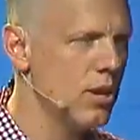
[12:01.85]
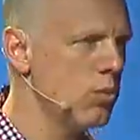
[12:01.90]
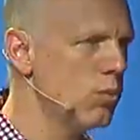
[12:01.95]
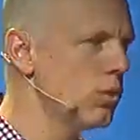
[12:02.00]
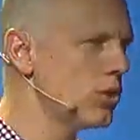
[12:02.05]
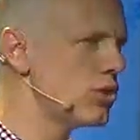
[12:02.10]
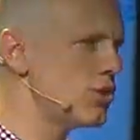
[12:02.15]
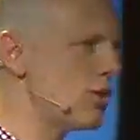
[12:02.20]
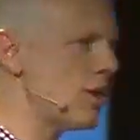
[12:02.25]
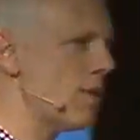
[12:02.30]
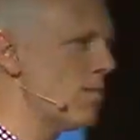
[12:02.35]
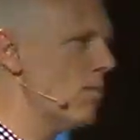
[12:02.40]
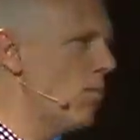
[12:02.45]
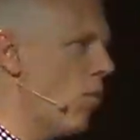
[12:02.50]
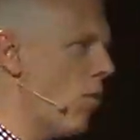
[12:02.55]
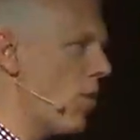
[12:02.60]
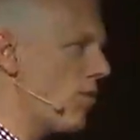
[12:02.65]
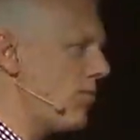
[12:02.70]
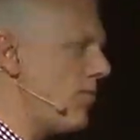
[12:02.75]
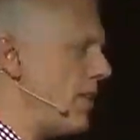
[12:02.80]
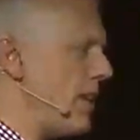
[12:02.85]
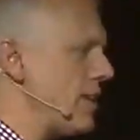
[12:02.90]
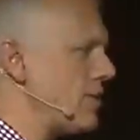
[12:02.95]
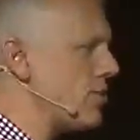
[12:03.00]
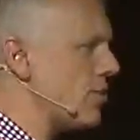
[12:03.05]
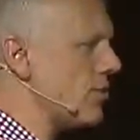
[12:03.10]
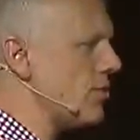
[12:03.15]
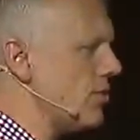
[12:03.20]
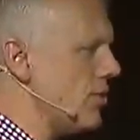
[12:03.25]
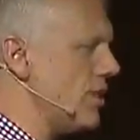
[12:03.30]
We'll ship more
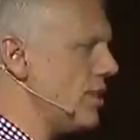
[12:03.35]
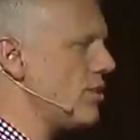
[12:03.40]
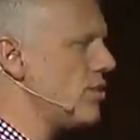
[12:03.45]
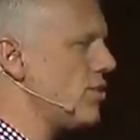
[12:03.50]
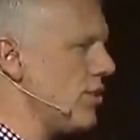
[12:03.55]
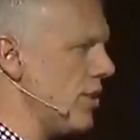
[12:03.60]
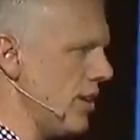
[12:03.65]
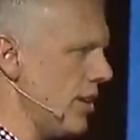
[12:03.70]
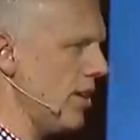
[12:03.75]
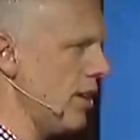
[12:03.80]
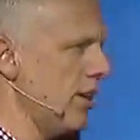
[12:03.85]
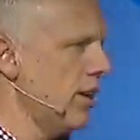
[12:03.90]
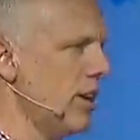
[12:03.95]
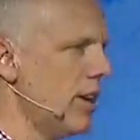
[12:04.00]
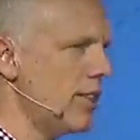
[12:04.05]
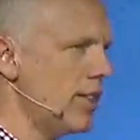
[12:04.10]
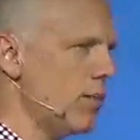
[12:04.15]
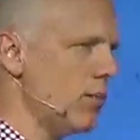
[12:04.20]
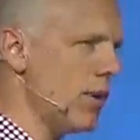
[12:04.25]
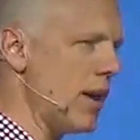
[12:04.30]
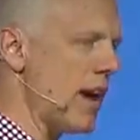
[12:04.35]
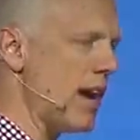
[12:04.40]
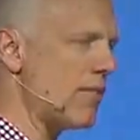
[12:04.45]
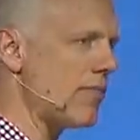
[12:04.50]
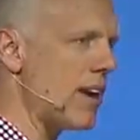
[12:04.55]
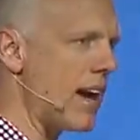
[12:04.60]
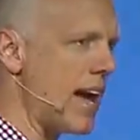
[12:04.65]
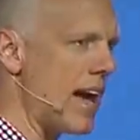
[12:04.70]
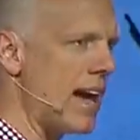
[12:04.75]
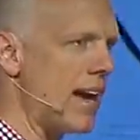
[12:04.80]
features this year than we
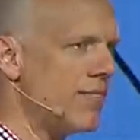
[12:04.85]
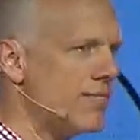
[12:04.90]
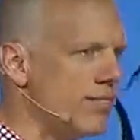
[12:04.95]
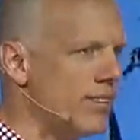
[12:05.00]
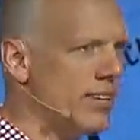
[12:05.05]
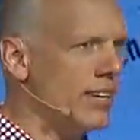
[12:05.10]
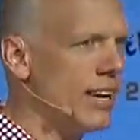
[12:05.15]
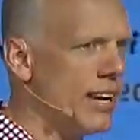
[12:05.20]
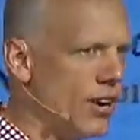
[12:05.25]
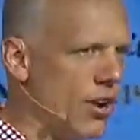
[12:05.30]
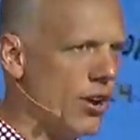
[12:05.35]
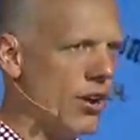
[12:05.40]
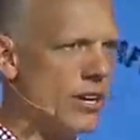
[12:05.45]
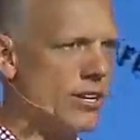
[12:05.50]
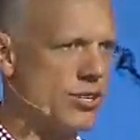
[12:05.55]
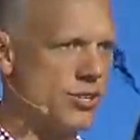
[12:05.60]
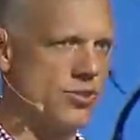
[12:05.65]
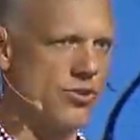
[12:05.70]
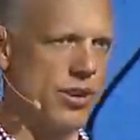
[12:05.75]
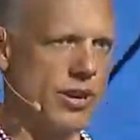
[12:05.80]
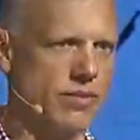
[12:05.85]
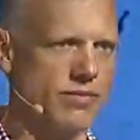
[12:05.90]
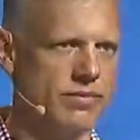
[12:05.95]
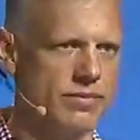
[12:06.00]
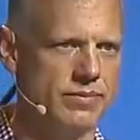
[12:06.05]
ever have in our history.